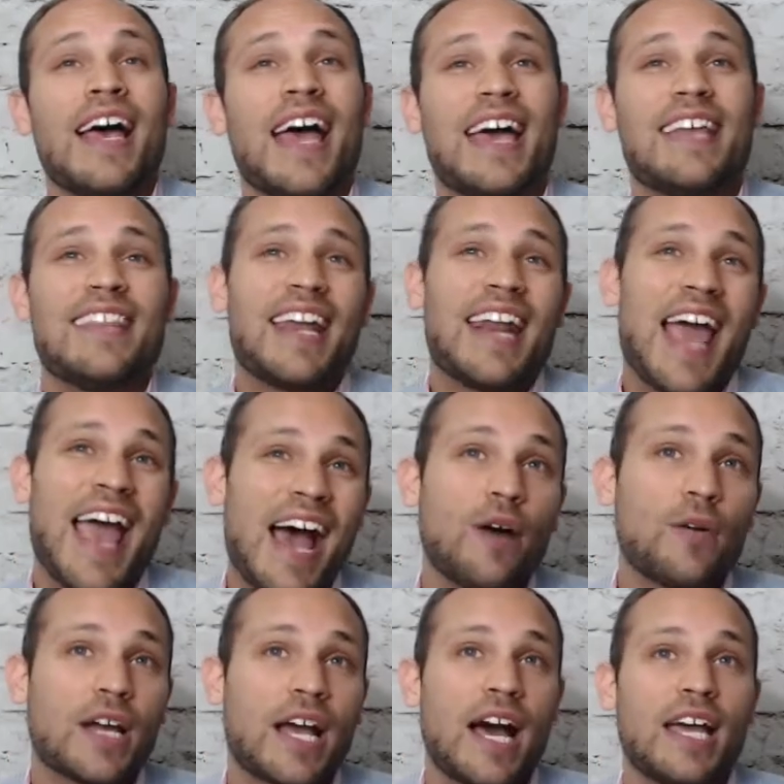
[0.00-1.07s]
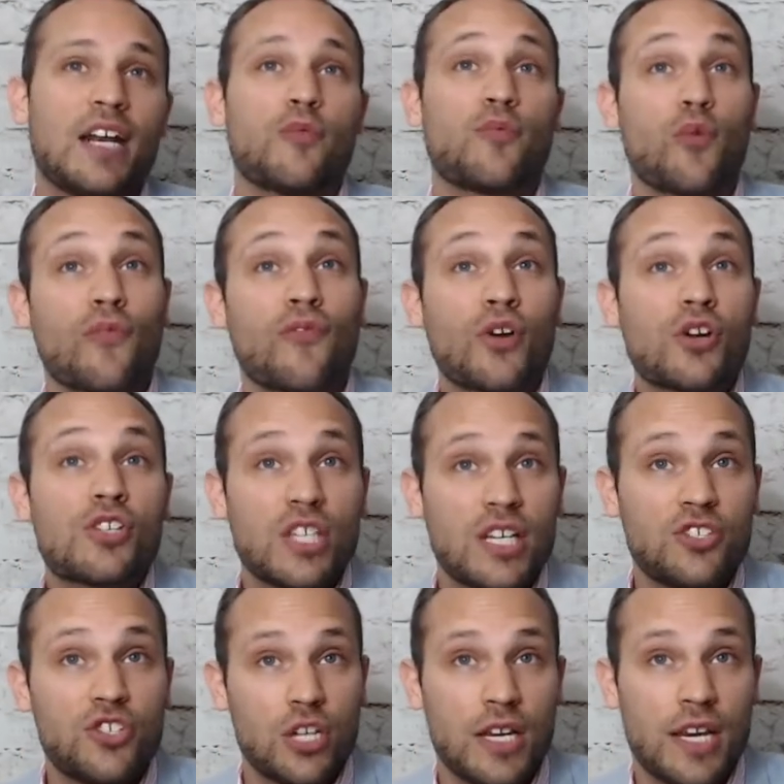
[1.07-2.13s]
and then how to kind of reverse
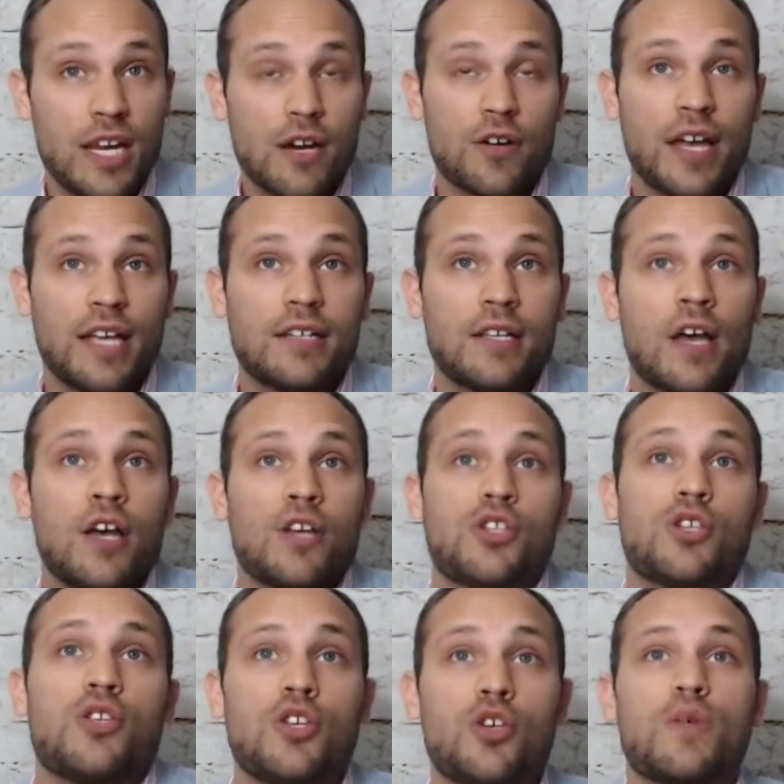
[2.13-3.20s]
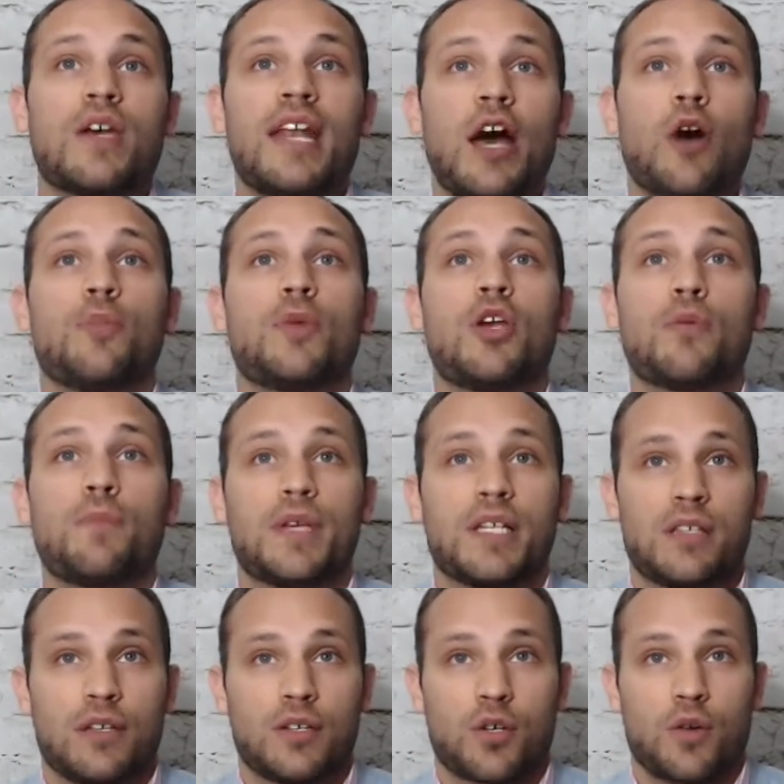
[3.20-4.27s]
engineer it so that you can help your
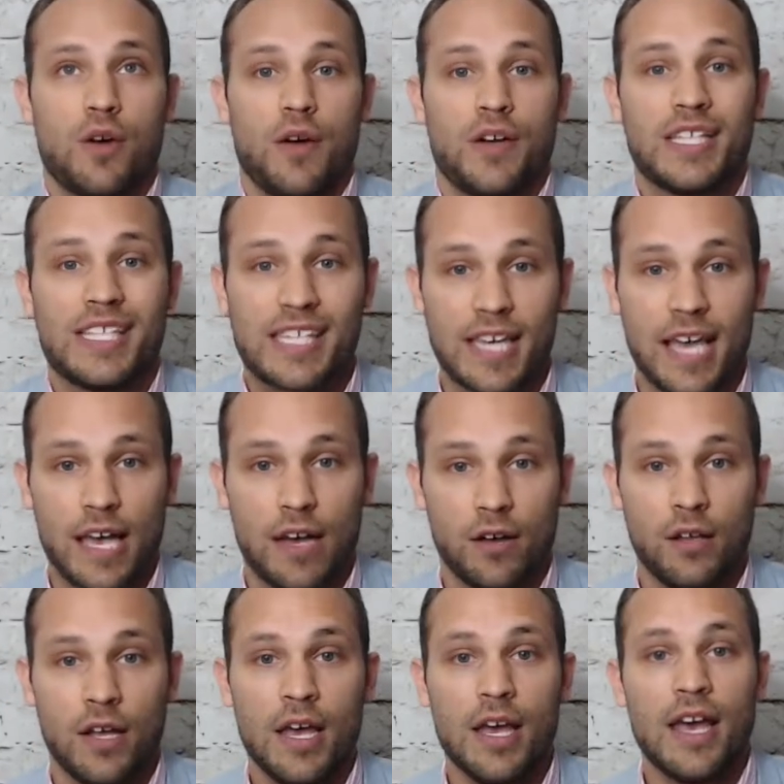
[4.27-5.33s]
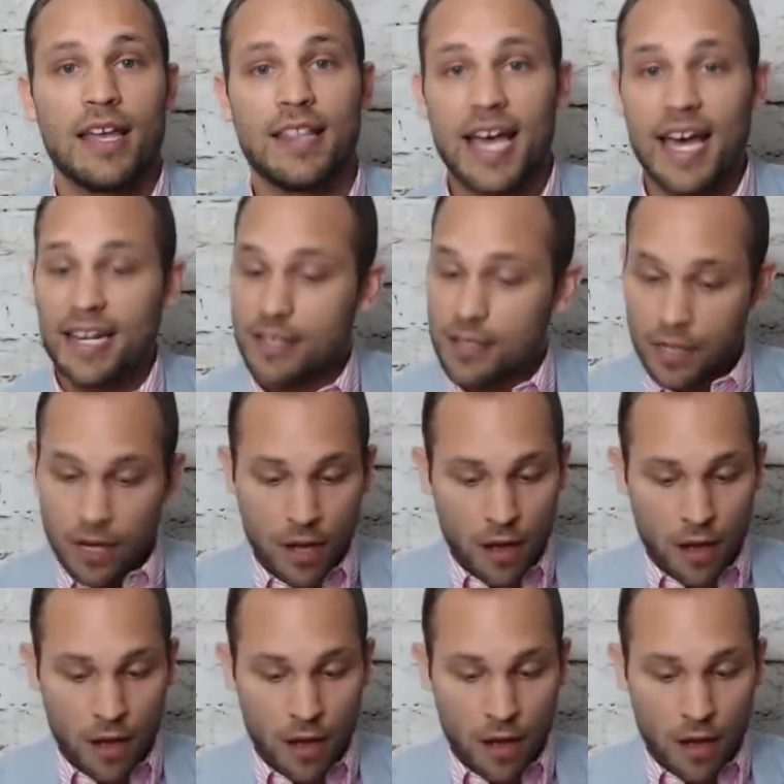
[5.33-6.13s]
business grow and scale. And that is,